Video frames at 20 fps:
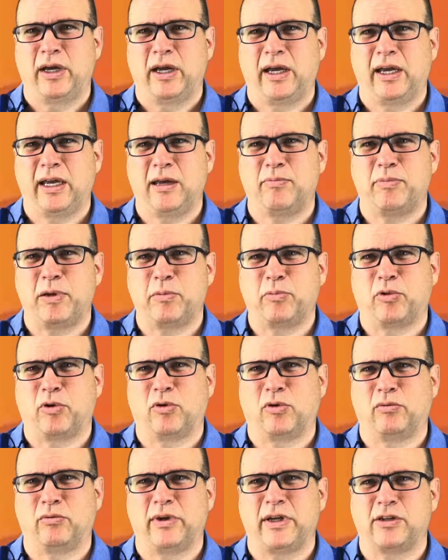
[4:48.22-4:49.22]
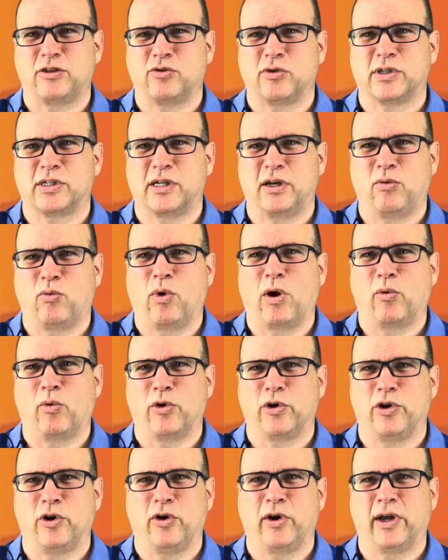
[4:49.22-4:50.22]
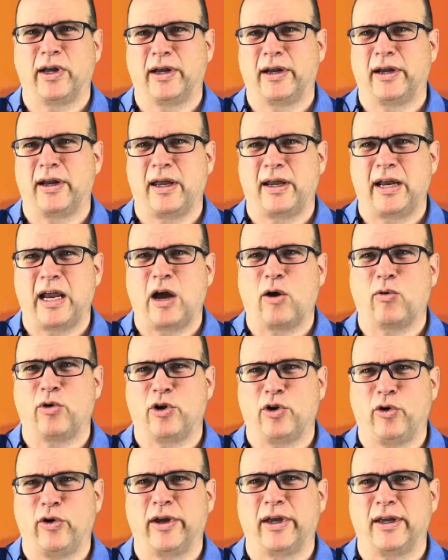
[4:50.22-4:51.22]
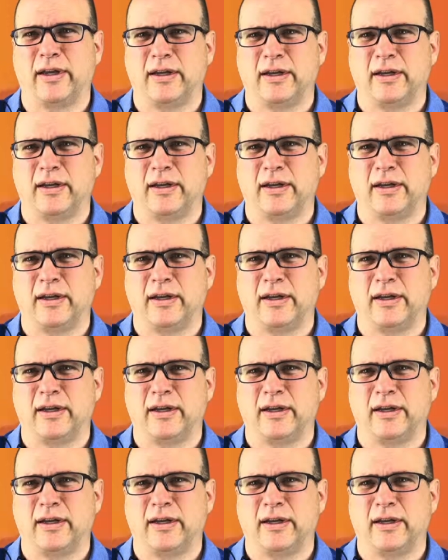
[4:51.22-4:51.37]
and get people interested in what we're doing and, and how we're doing it.